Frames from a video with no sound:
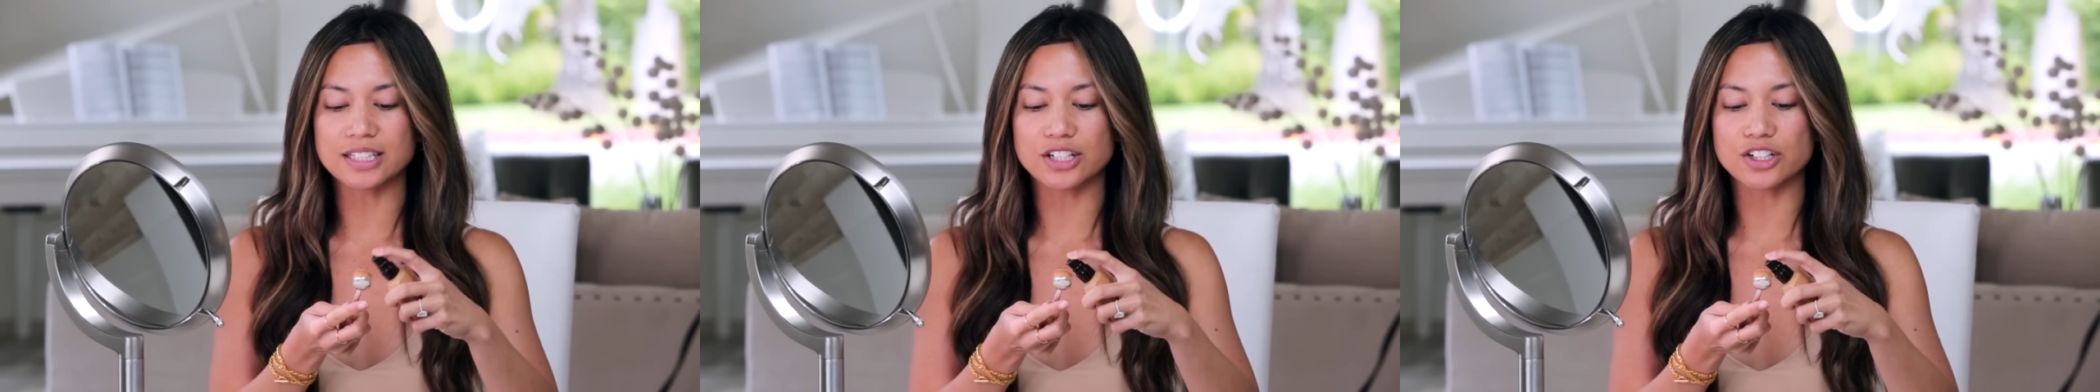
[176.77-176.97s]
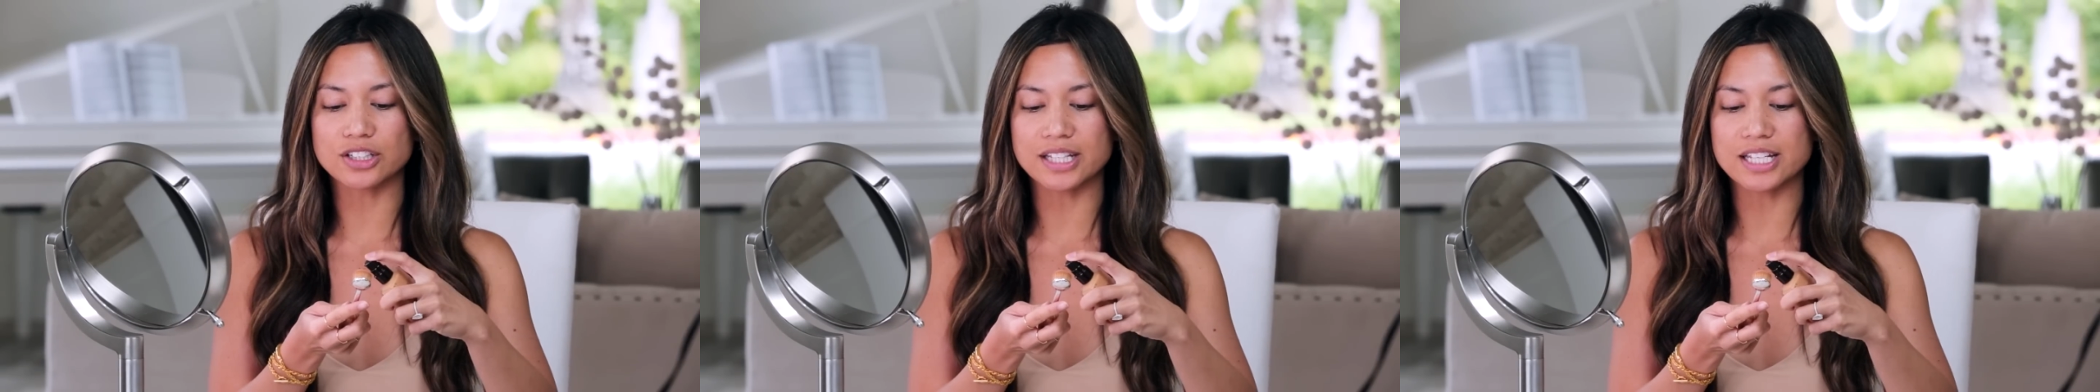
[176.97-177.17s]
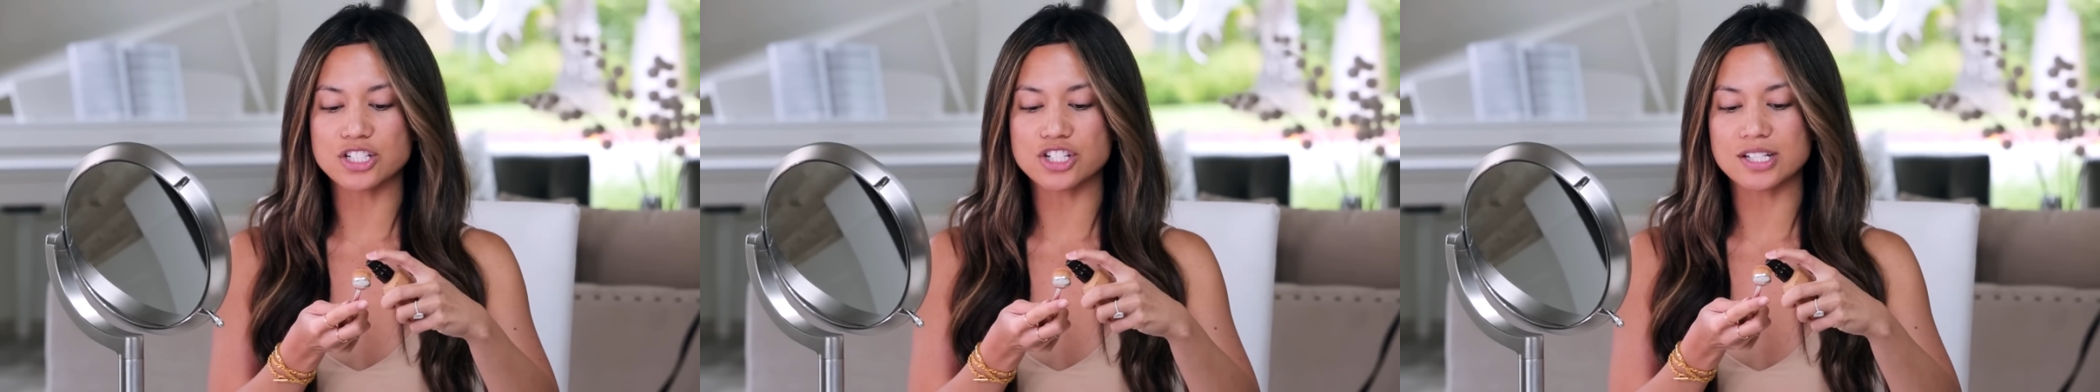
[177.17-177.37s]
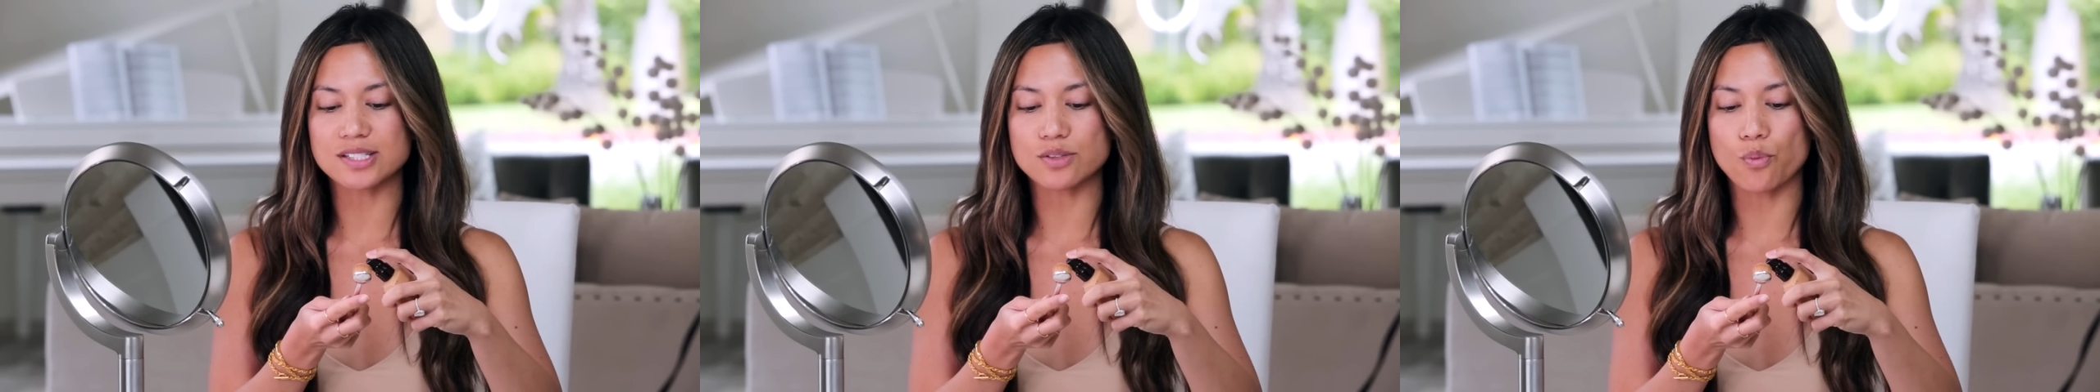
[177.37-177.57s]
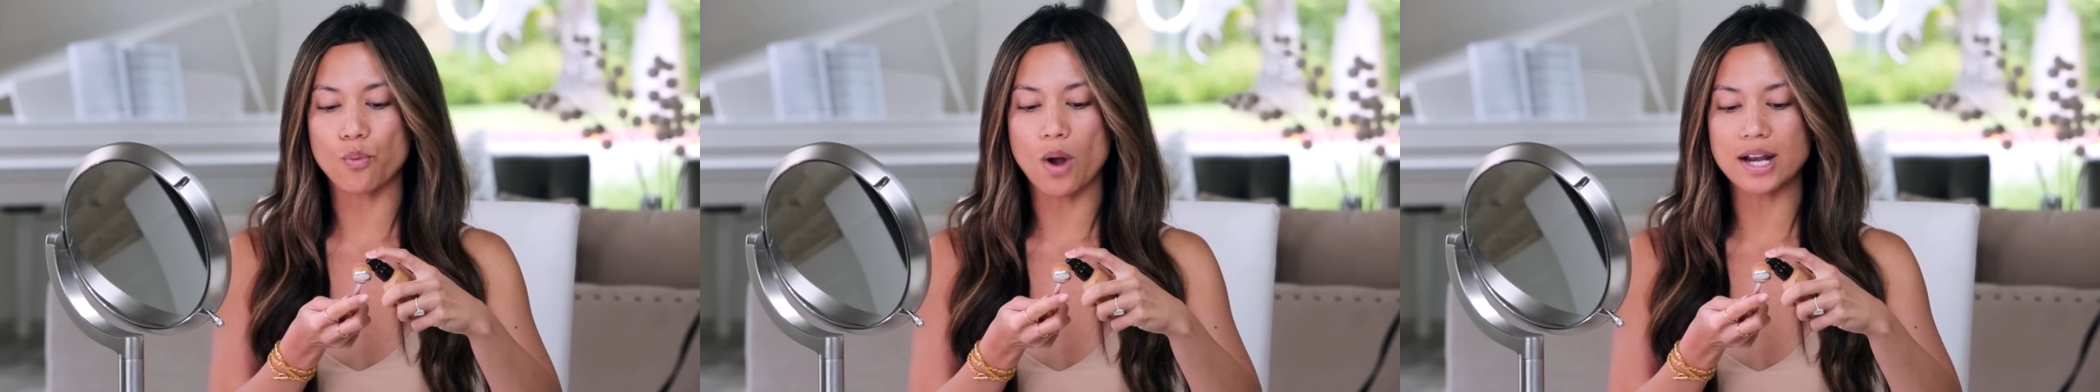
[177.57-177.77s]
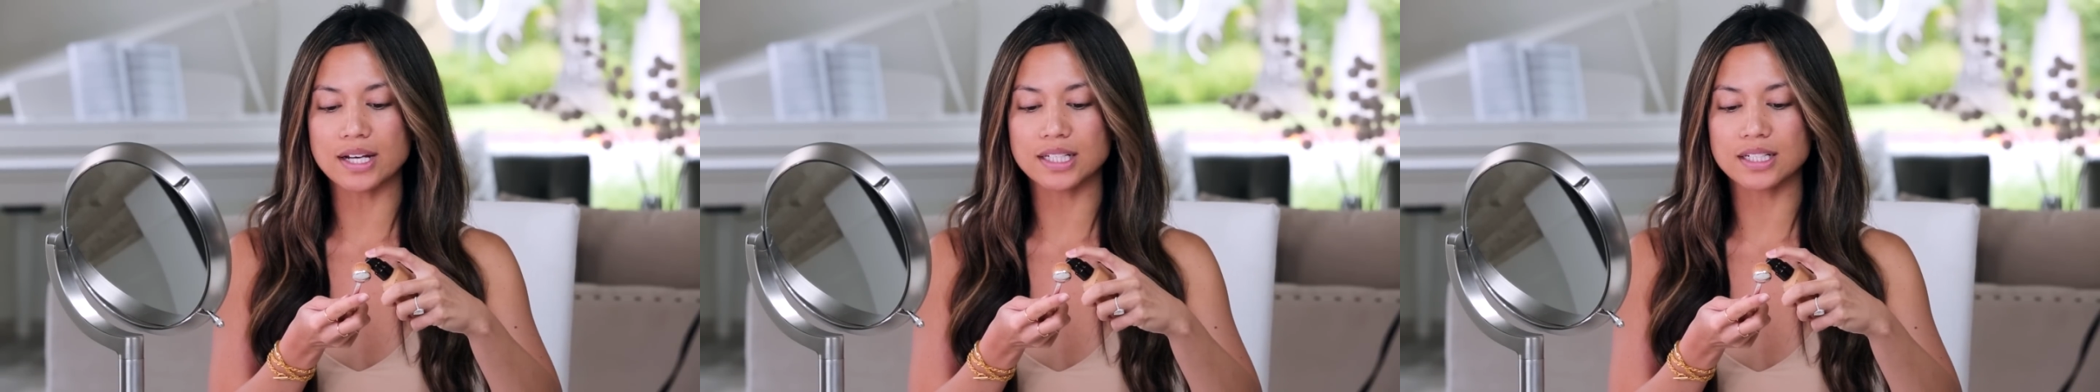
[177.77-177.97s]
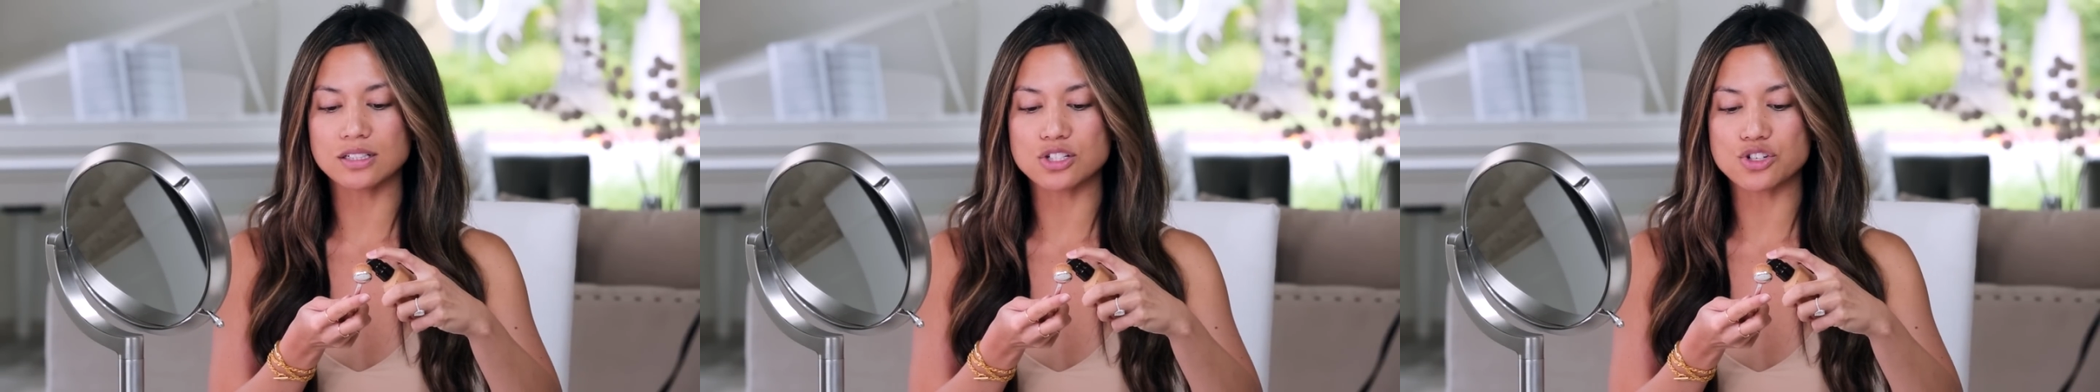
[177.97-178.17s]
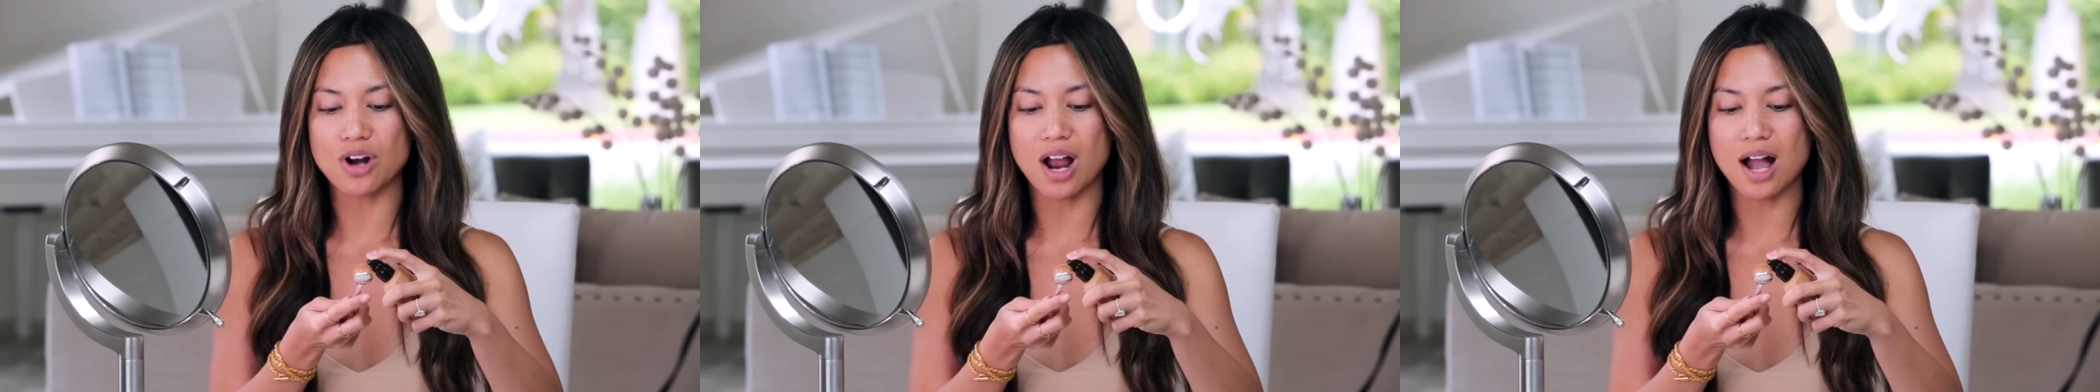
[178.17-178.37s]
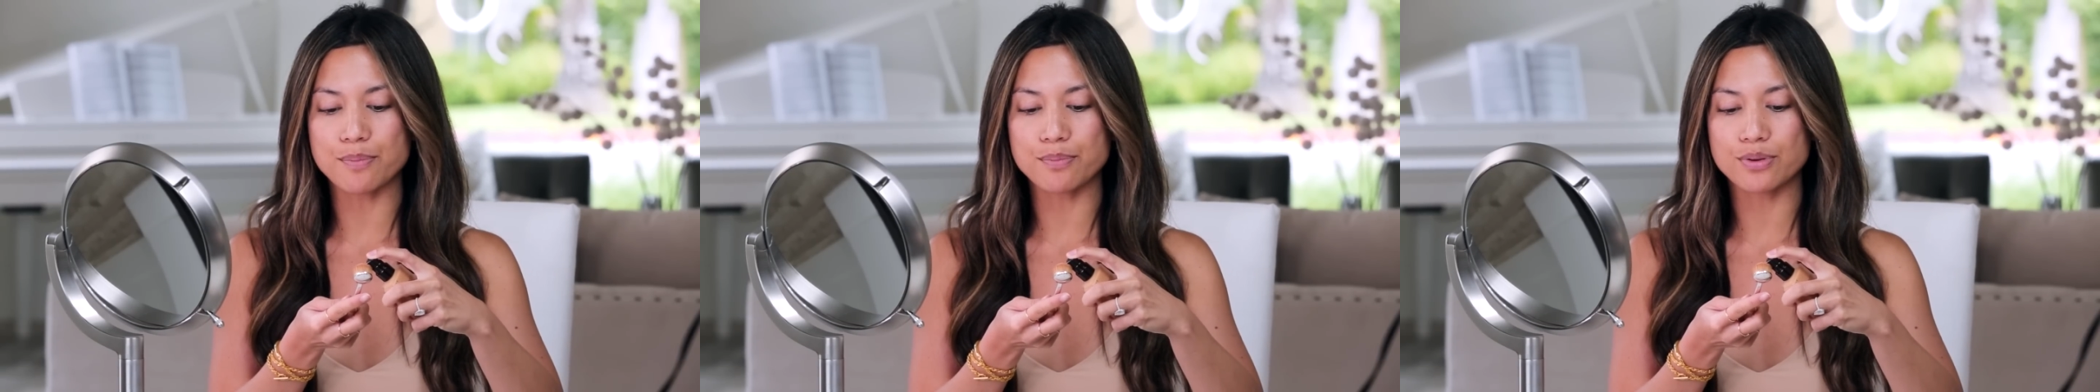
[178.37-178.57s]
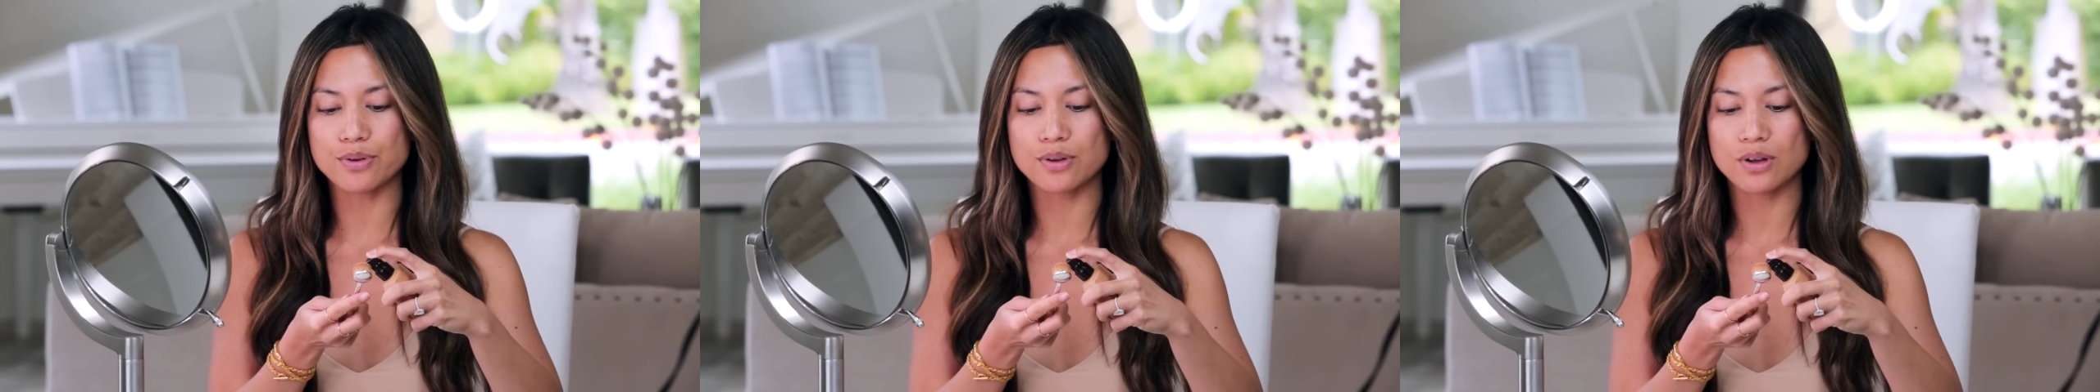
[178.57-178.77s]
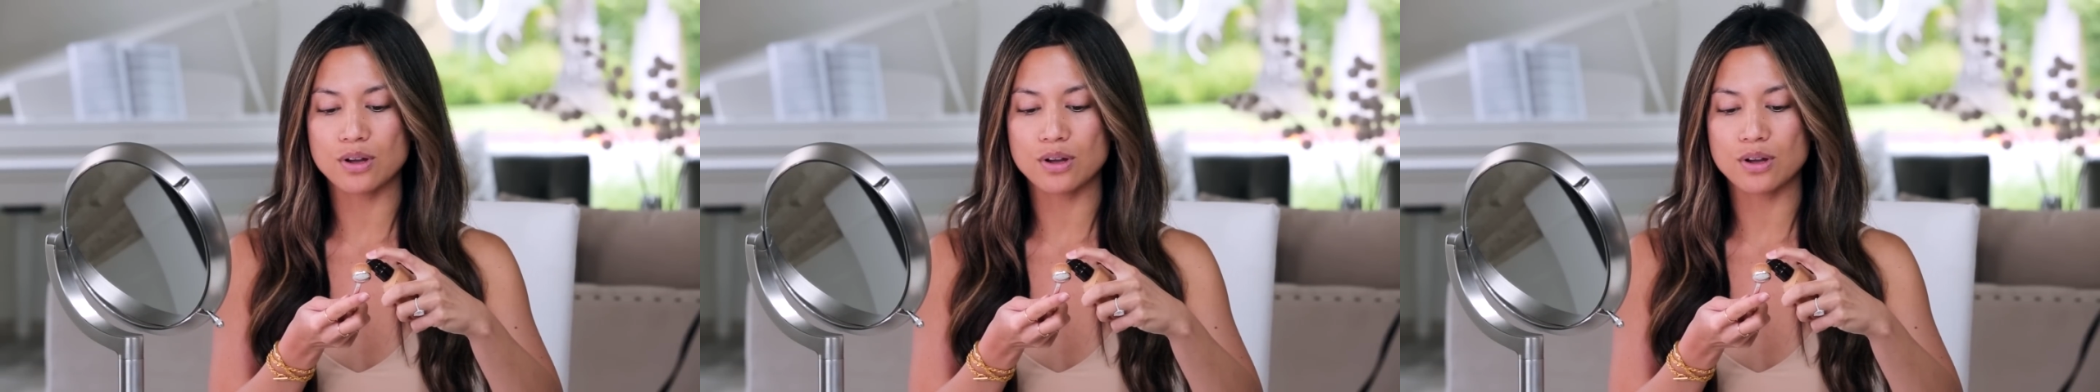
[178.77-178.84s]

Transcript: Literally just one little drop